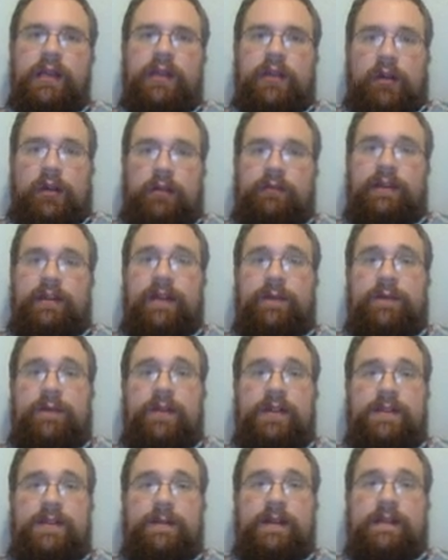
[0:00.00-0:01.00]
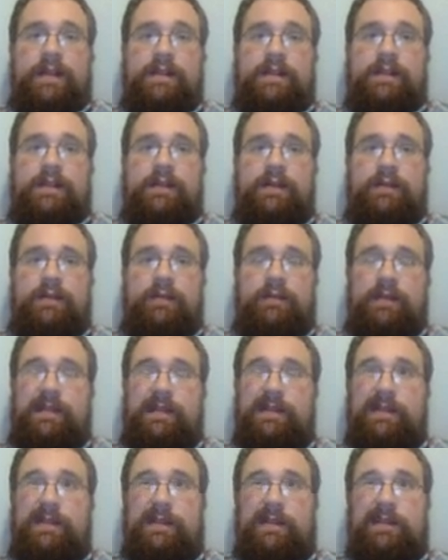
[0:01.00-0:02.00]
Cult reinforcements. This
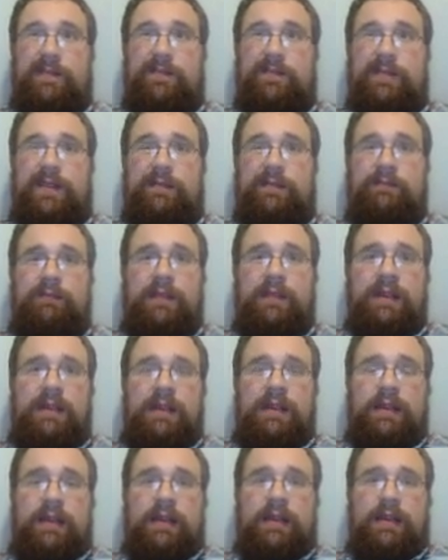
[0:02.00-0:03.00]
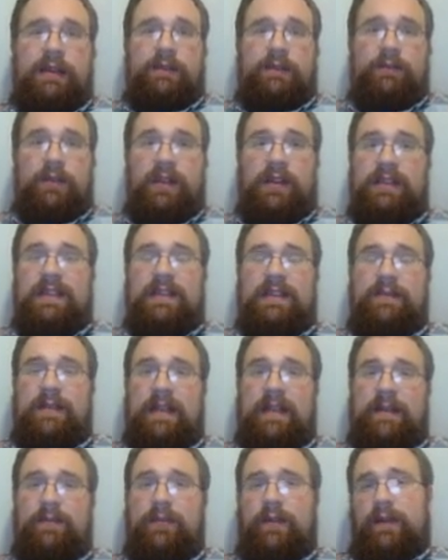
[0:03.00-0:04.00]
is a good one. One
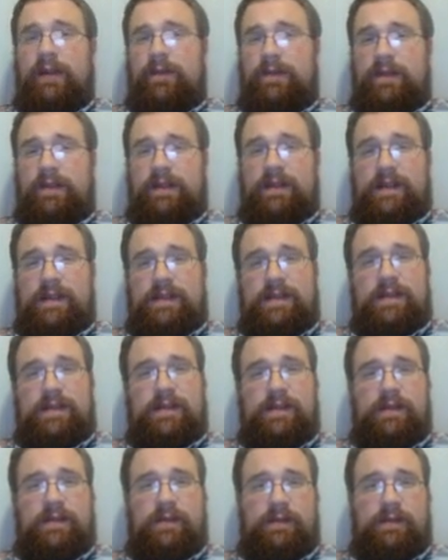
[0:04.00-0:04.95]
command point for this.